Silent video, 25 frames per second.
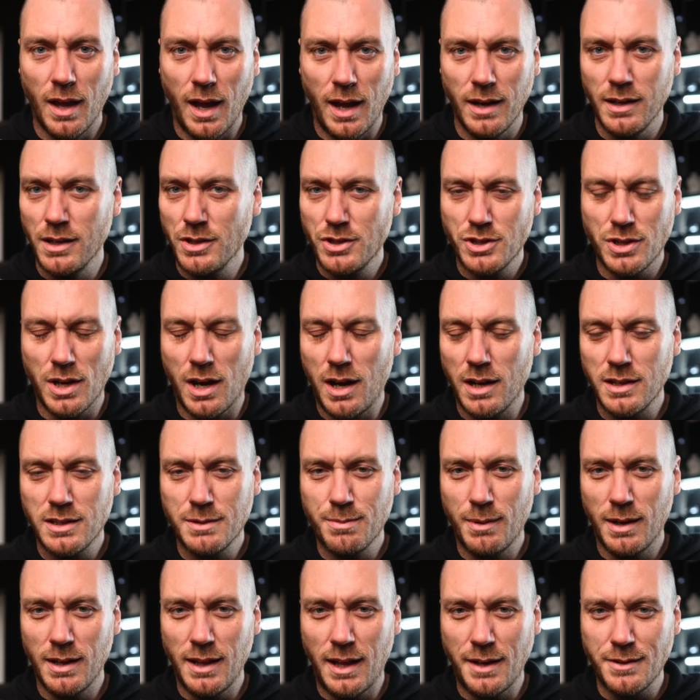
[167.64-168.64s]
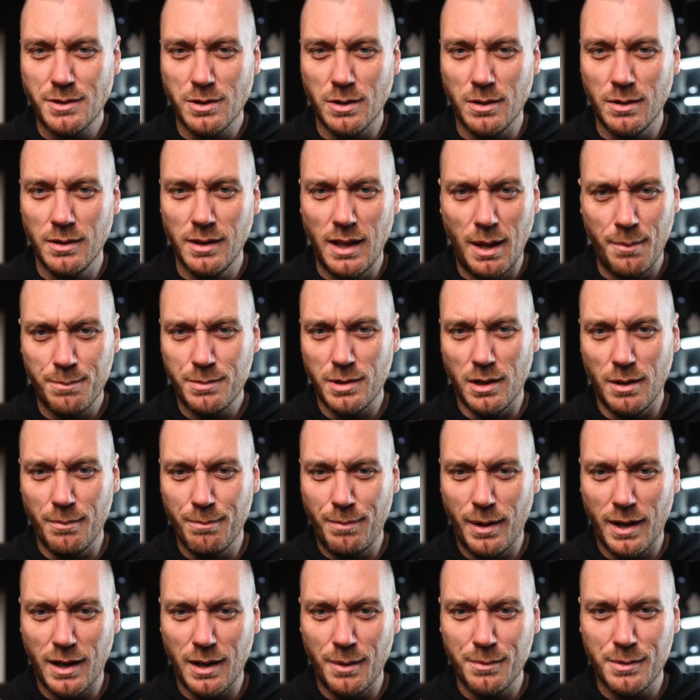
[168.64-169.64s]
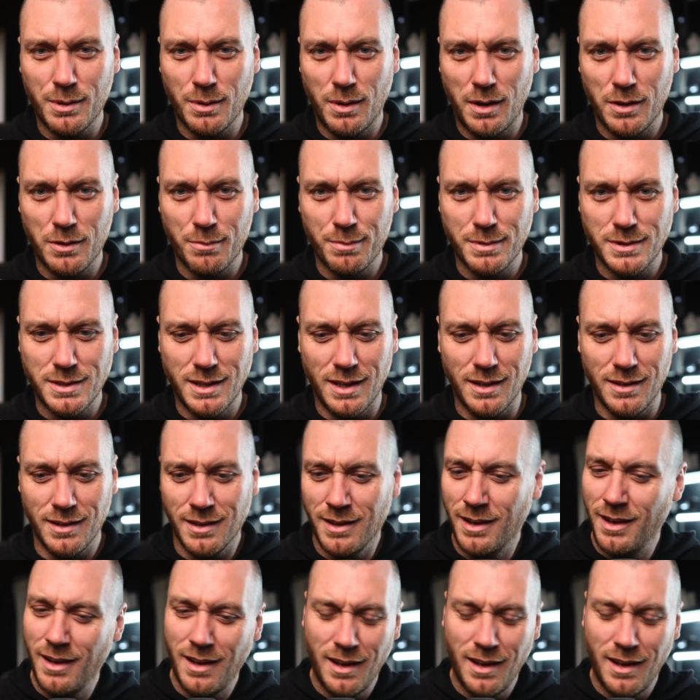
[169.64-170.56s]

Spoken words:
and it charged my laptop back up to 100%.